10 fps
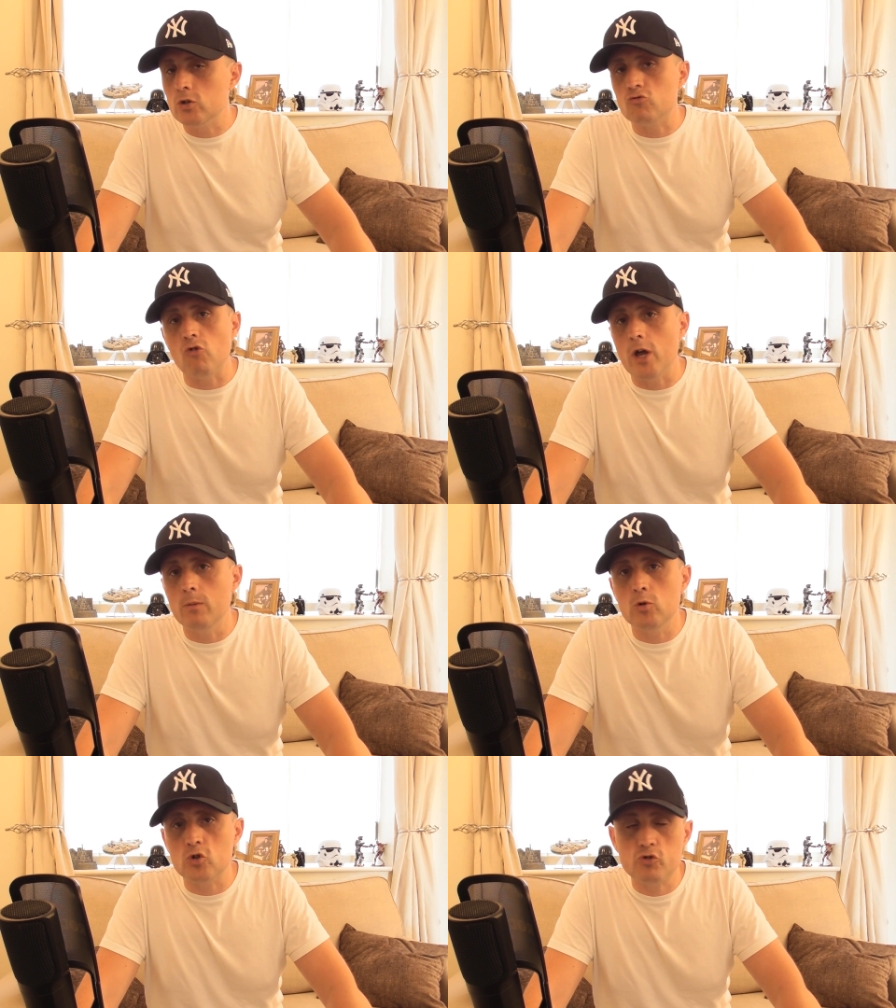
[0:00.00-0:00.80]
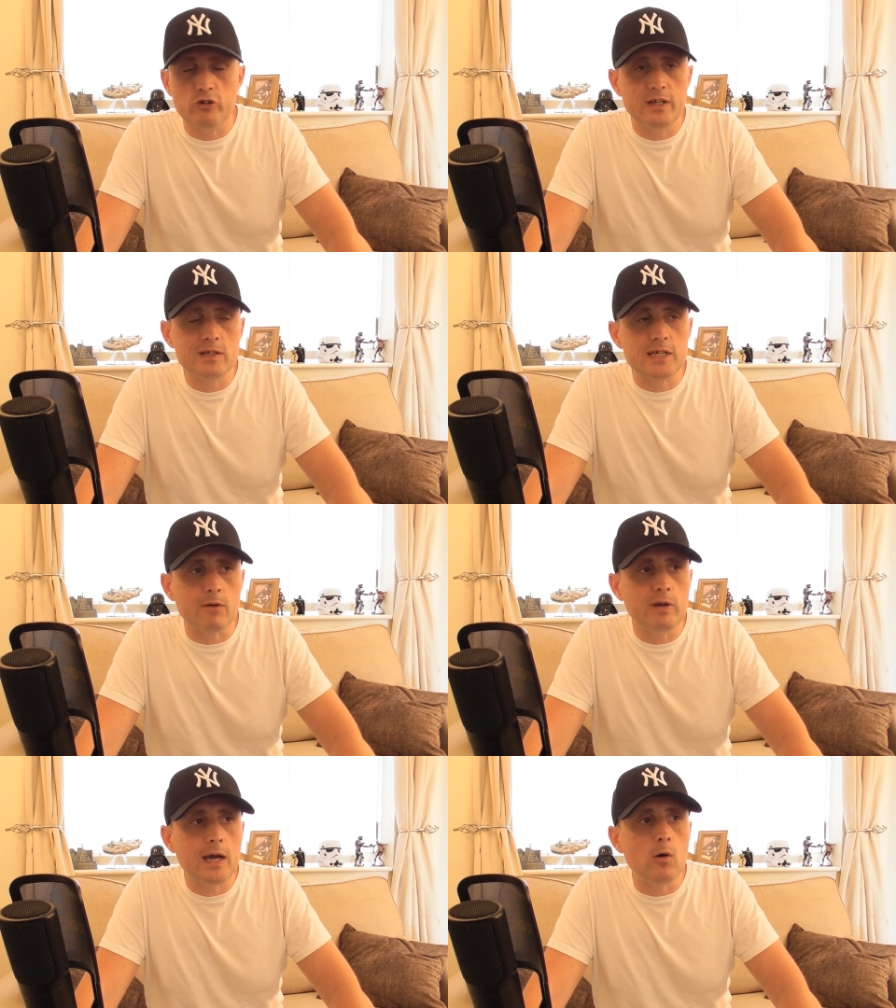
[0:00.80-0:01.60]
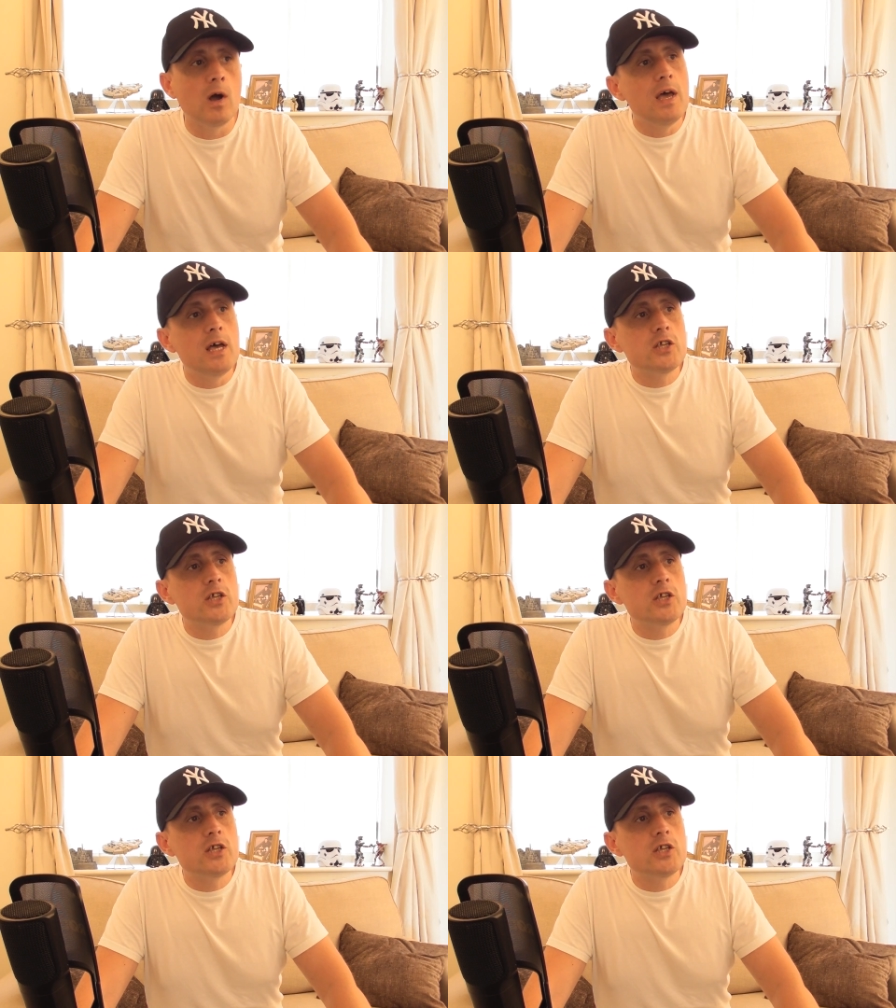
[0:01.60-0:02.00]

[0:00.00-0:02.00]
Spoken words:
2 is right up your street and it's out now.